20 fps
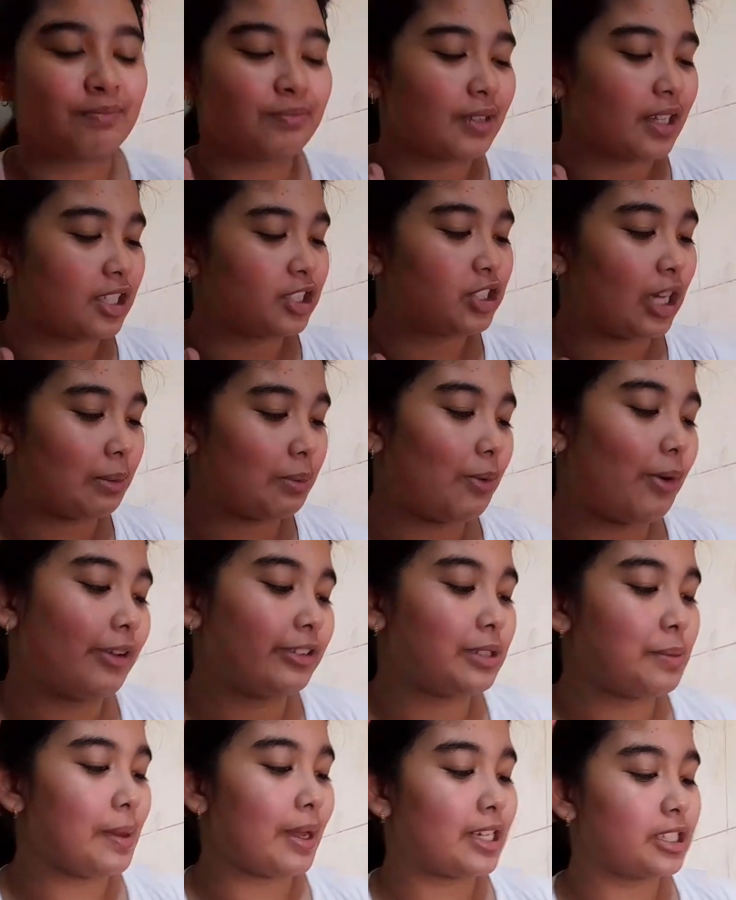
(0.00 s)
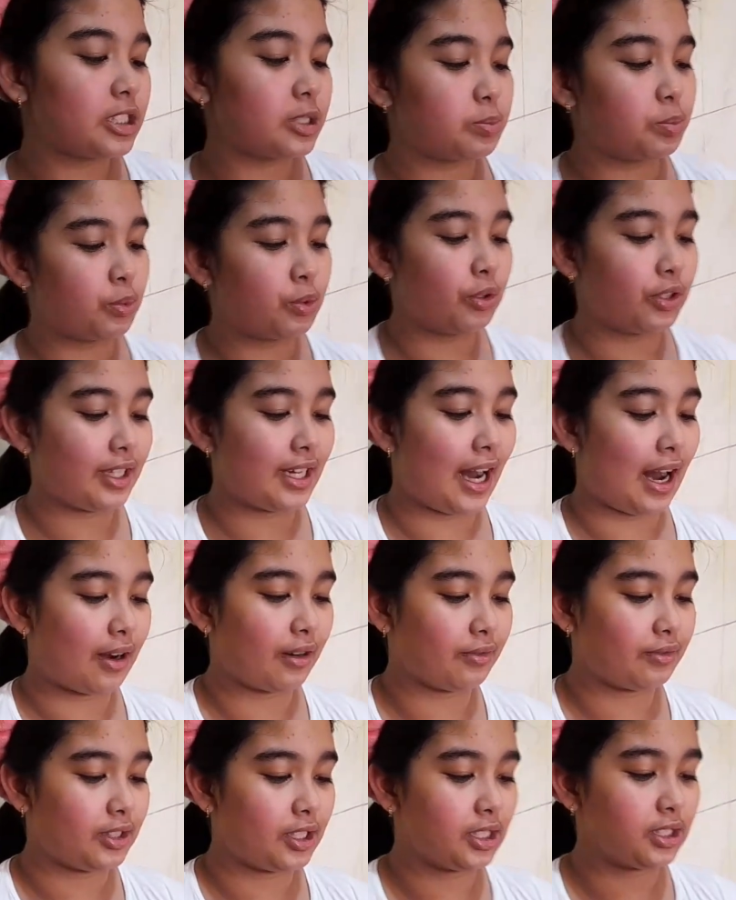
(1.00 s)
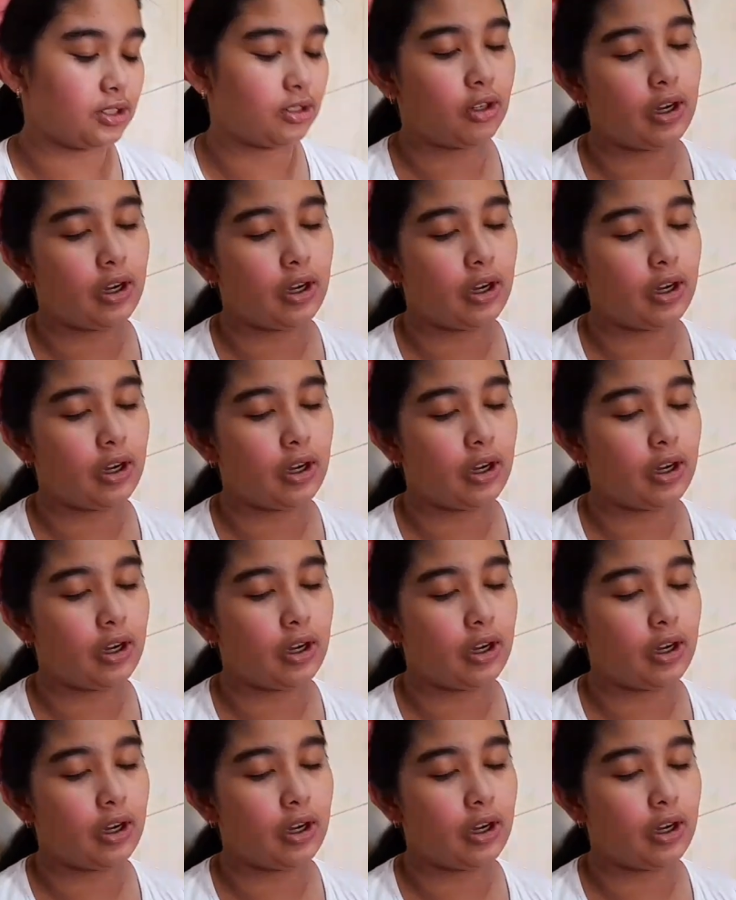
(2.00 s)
so I'm going to make a smoothie out of this. Oh,